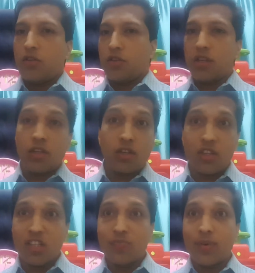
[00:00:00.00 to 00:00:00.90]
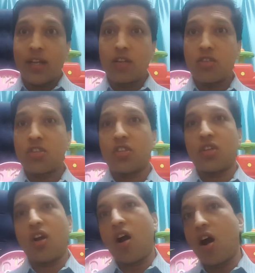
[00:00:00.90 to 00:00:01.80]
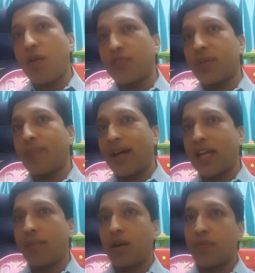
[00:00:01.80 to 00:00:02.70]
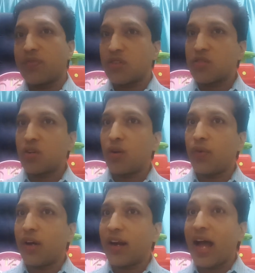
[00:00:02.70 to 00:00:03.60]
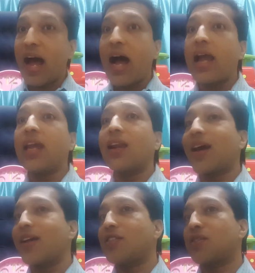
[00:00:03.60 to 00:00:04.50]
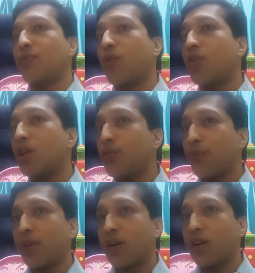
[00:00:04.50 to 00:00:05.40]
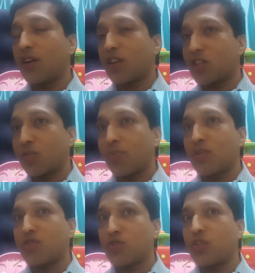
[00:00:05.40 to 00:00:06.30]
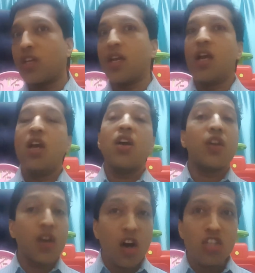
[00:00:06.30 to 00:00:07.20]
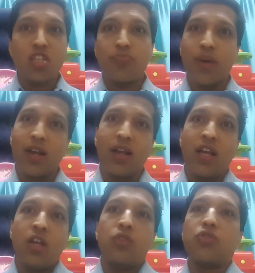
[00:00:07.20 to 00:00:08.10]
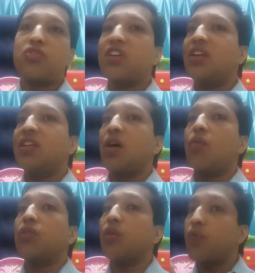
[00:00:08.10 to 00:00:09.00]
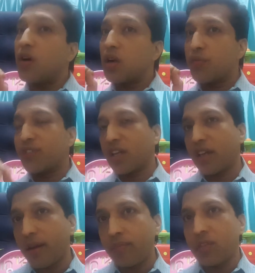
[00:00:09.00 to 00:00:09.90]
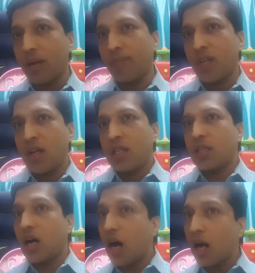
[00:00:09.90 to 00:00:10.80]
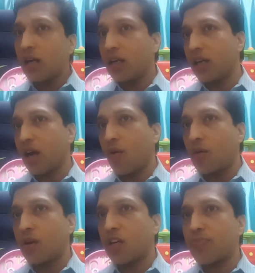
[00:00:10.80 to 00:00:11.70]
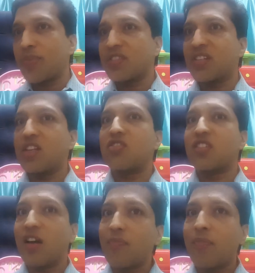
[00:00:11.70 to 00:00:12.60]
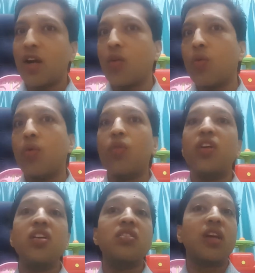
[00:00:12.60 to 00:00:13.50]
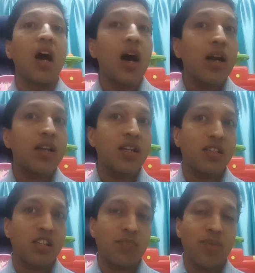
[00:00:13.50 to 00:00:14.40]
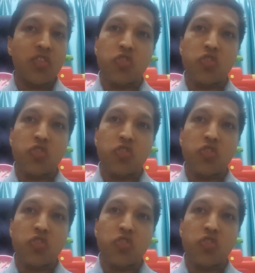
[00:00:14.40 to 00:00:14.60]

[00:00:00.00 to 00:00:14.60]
Jesus explains of the parable of the sower highlights four different responses to the gospel to seed the, the word of the kingdom the hard ground represents someone who is hardened by